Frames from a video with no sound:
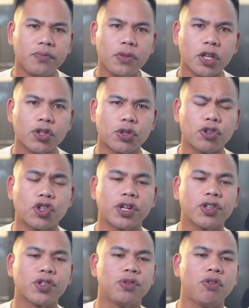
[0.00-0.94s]
So
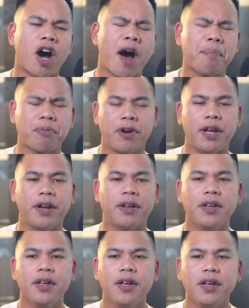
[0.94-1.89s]
just to operate
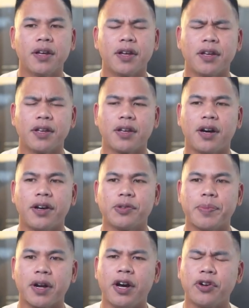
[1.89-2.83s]
it, it costs
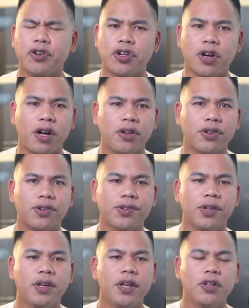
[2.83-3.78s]
about
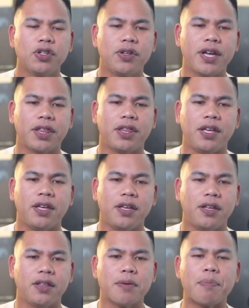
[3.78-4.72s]
$100 to get
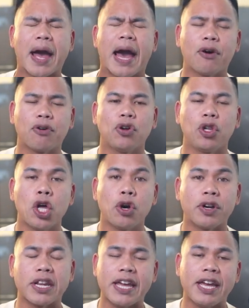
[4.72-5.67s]
the powder
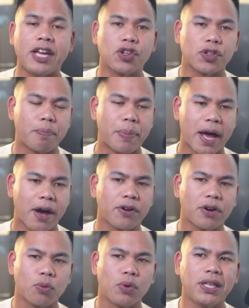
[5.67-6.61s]
alone. Each
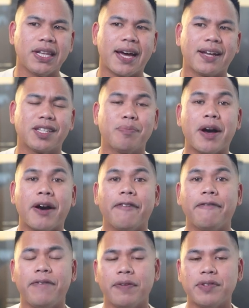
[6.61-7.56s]
powder will last about
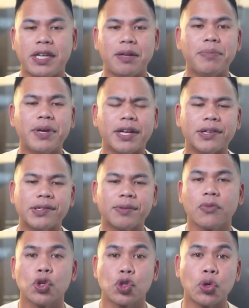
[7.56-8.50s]
15
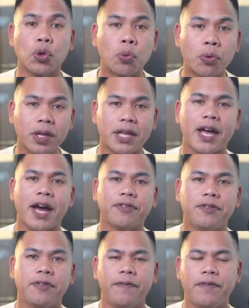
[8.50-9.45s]
minutes. So you really
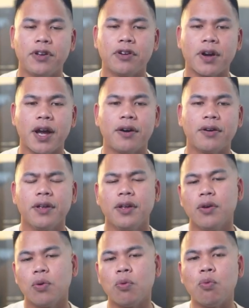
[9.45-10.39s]
have to figure out
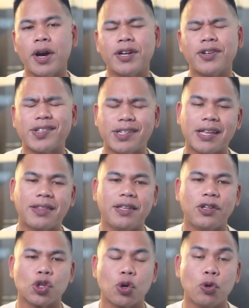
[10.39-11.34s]
when to set
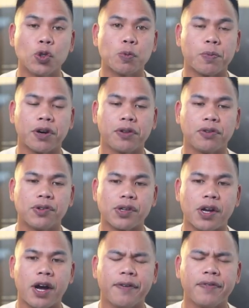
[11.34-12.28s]
these cold sparklers
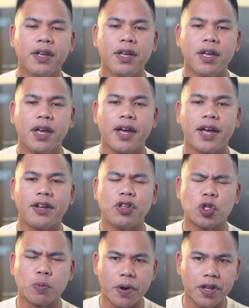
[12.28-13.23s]
off and
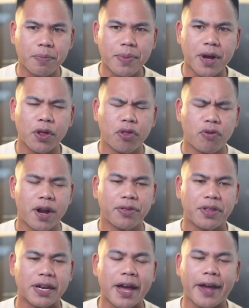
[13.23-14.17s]
spread them out
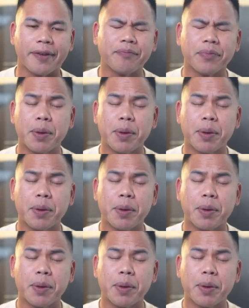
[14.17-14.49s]
throughout the night.